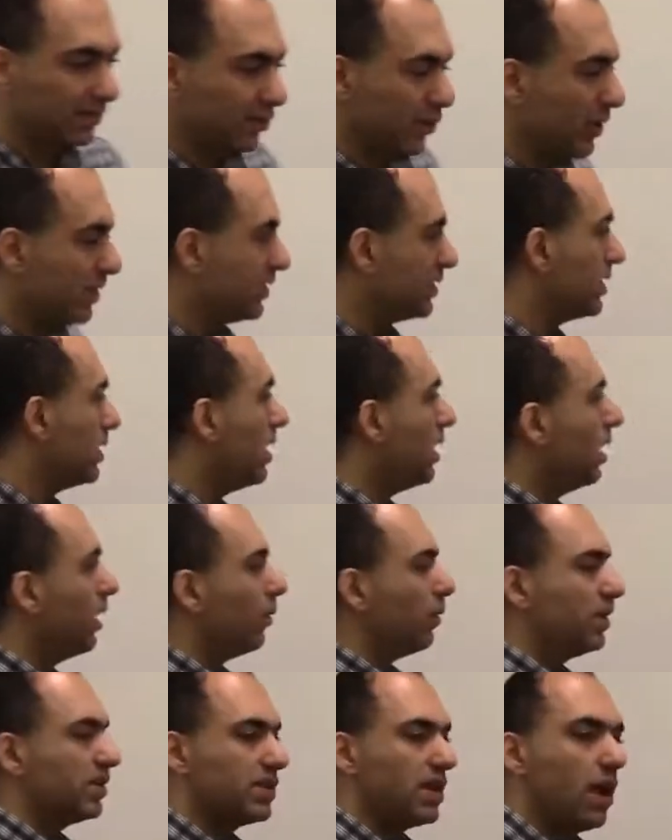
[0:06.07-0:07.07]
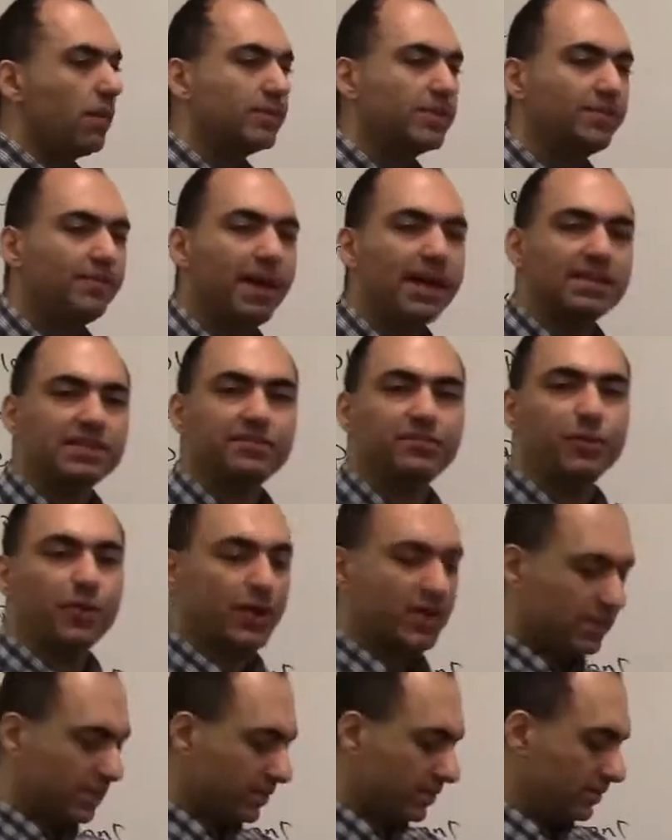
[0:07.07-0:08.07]
voice. What is the opposite of passive
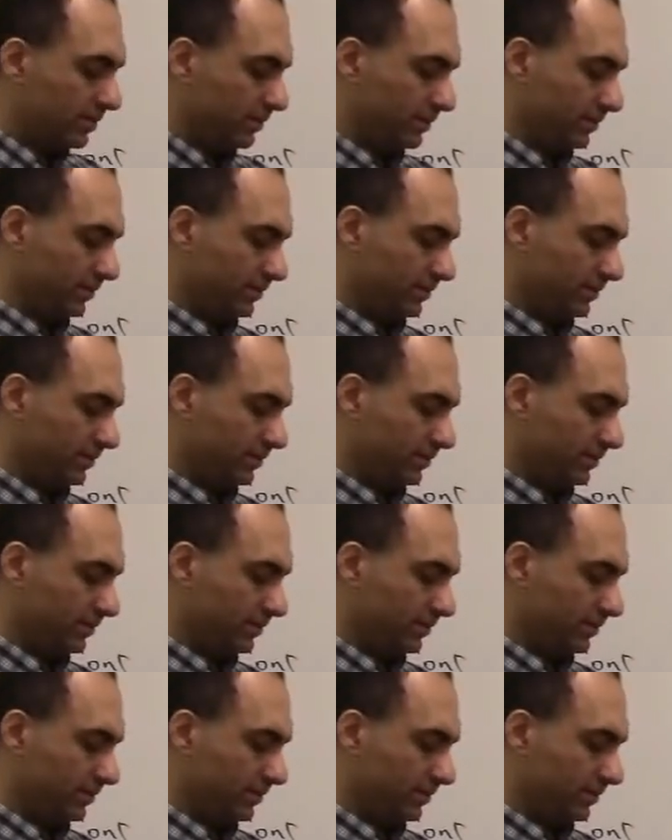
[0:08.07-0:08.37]
voice?